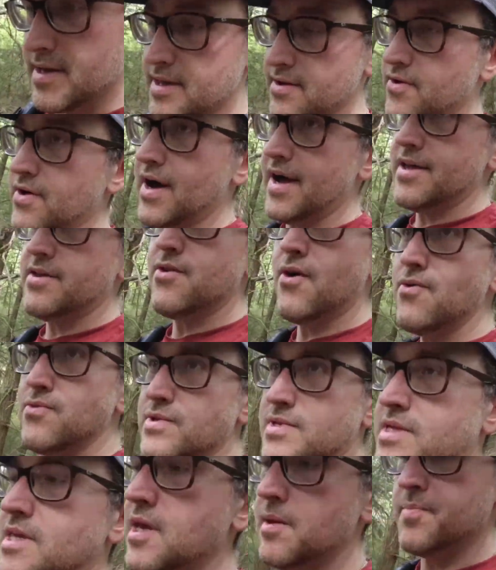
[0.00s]
You know, I
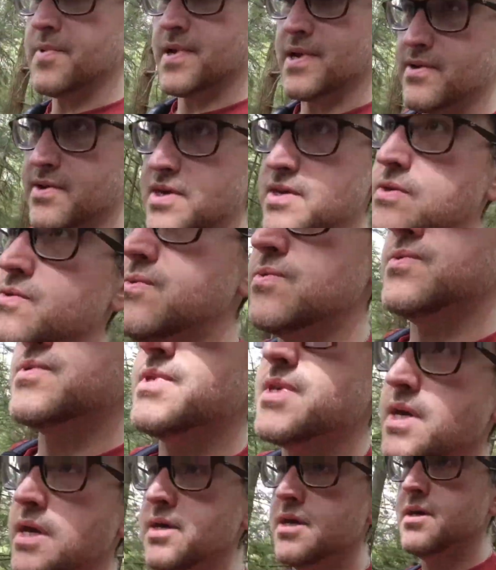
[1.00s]
don't typically
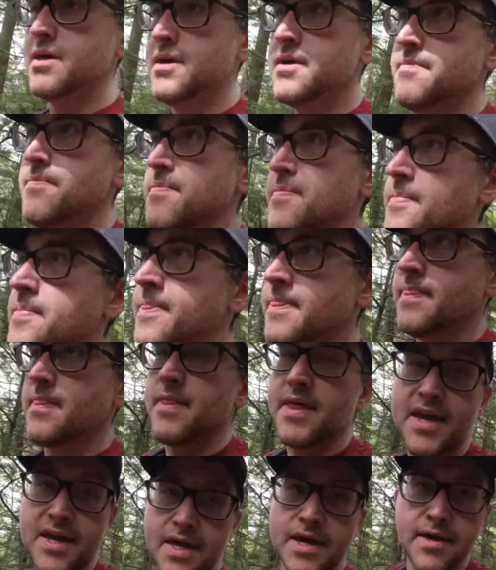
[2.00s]
use
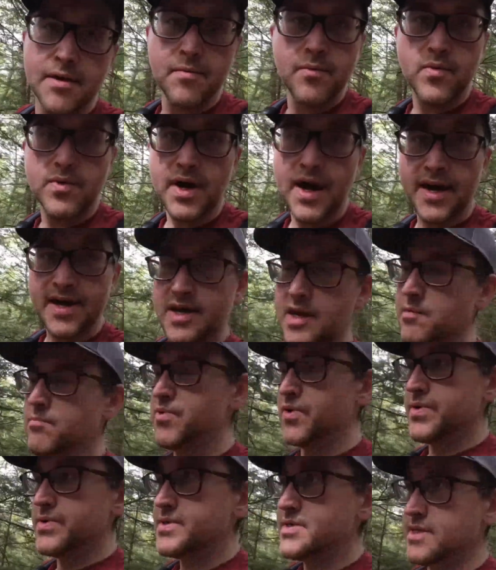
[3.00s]
like hiking
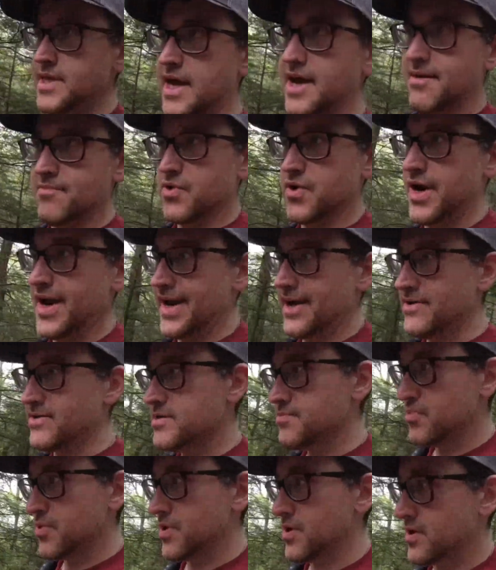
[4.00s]
boots that have more ankle
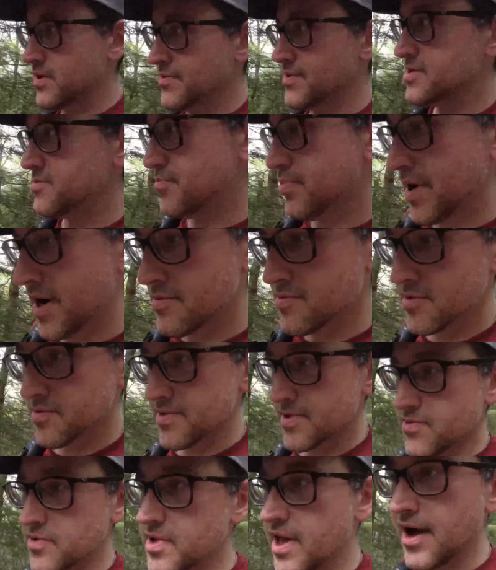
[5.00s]
support, which
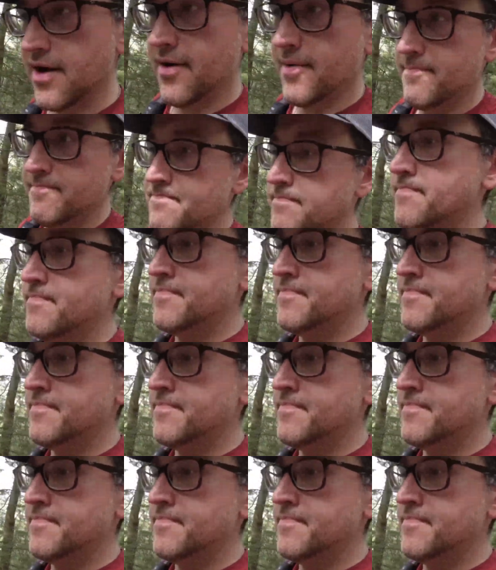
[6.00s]
probably would help.